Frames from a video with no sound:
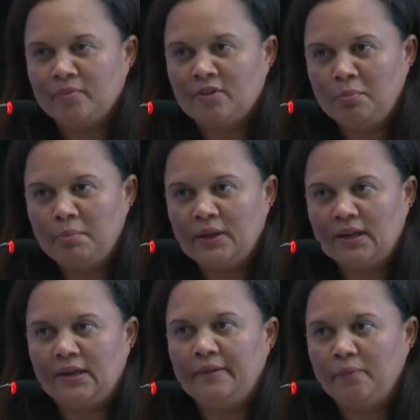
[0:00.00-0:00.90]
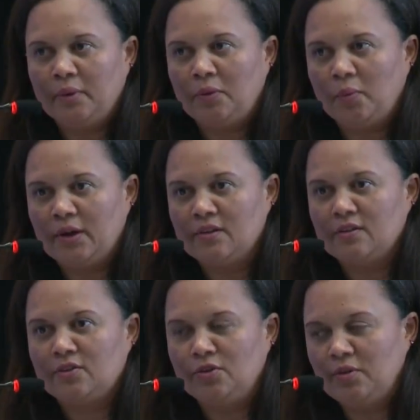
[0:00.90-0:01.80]
typically when one
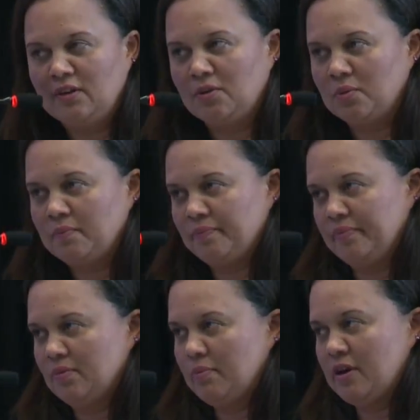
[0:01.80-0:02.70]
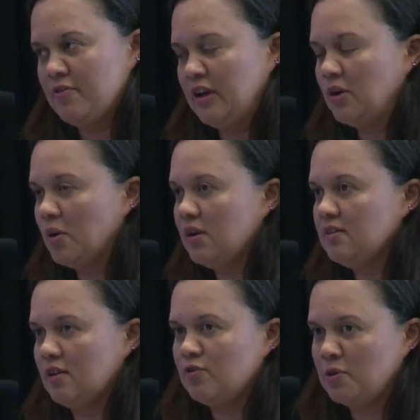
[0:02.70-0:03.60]
is using paraffinic
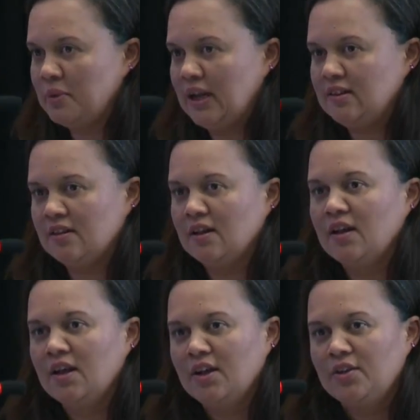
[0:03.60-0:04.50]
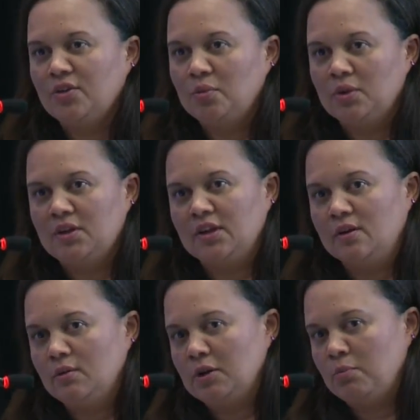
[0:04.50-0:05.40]
oils and formulating, you would
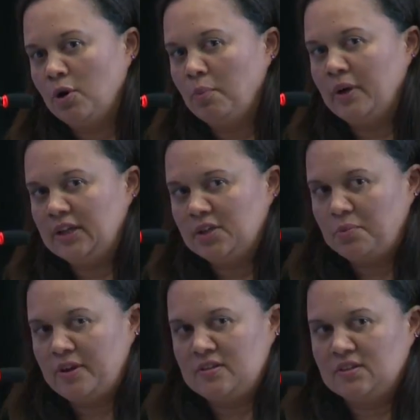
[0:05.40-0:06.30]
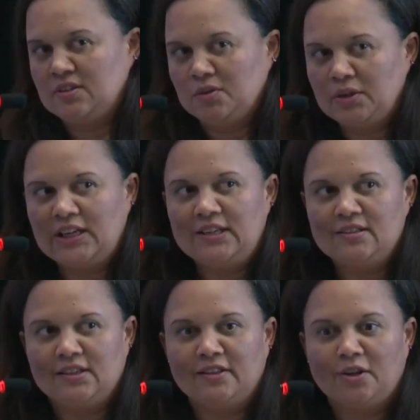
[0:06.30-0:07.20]
include a pore point depressant, or at
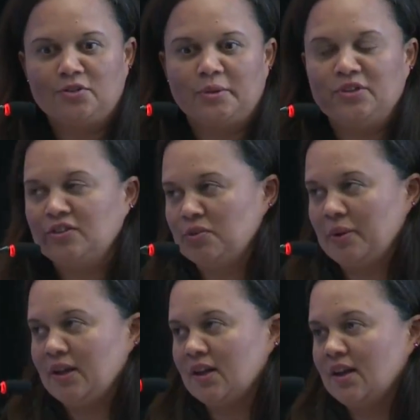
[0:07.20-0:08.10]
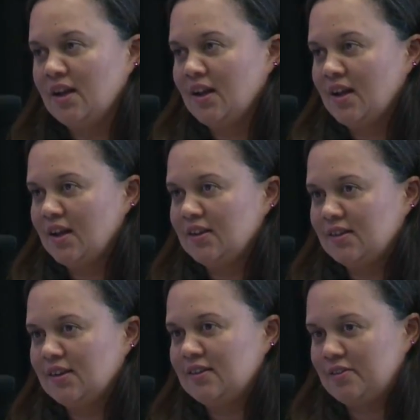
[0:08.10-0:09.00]
least in those regions where
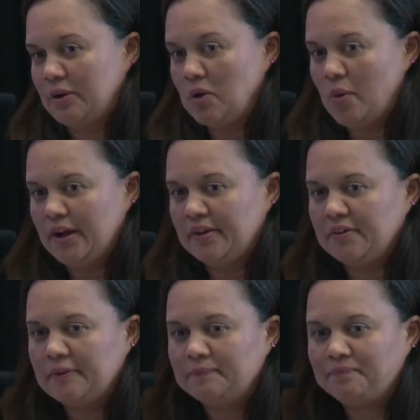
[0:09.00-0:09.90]
it's required.